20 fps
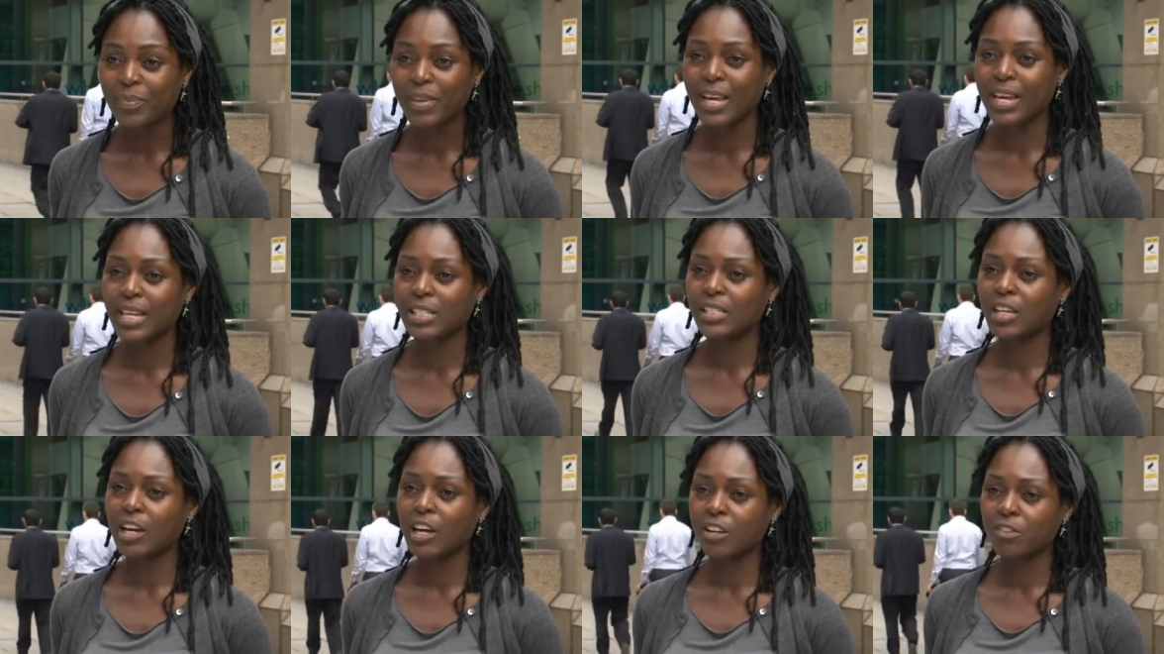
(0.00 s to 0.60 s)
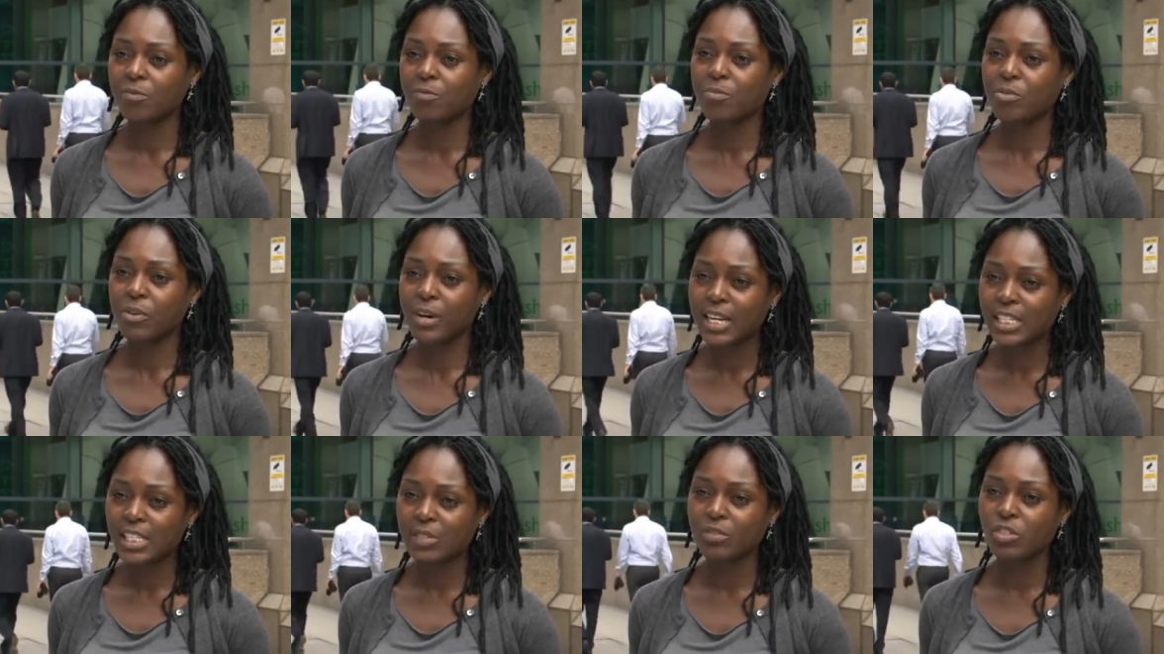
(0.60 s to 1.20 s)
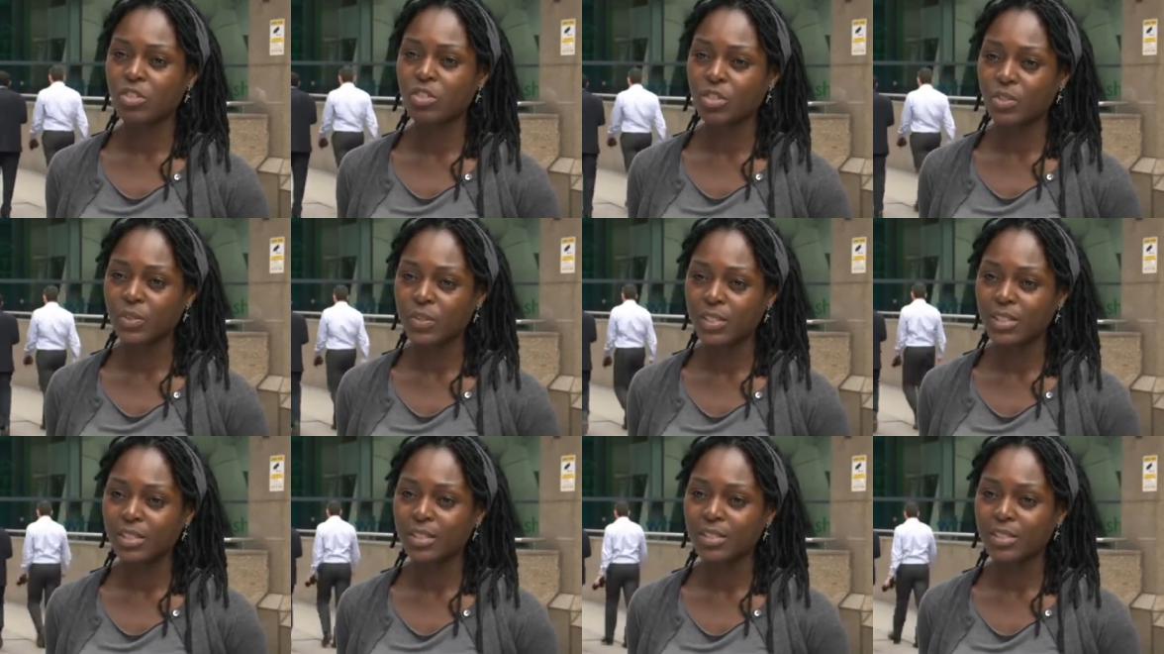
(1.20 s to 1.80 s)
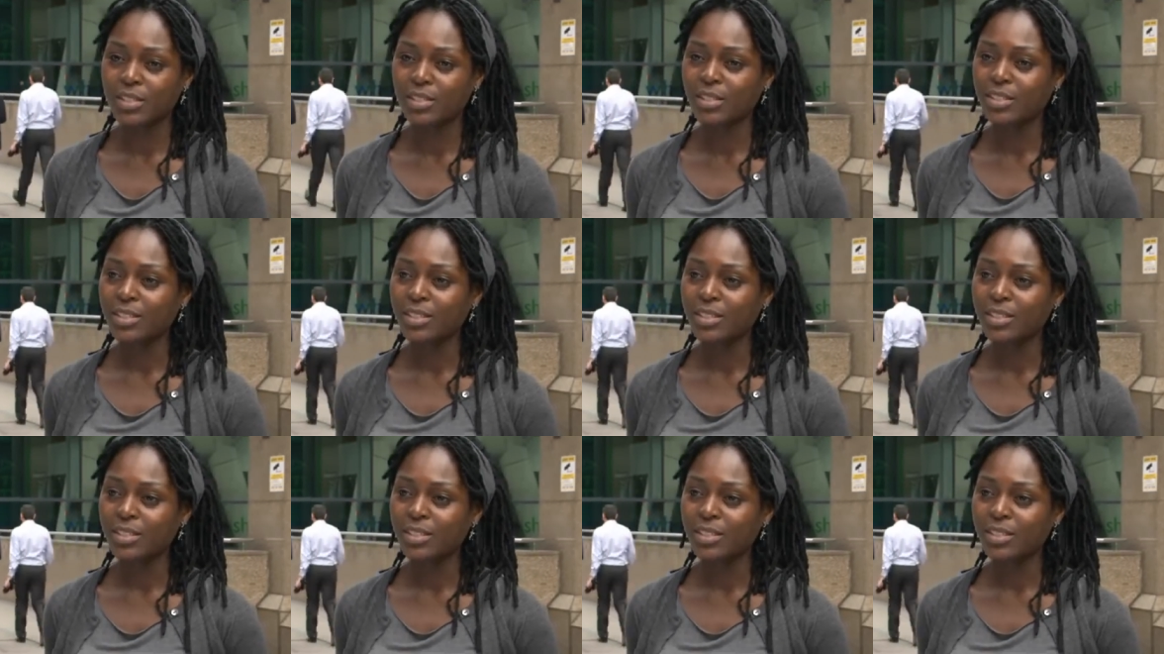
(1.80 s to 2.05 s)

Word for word: and it's half price and reduced,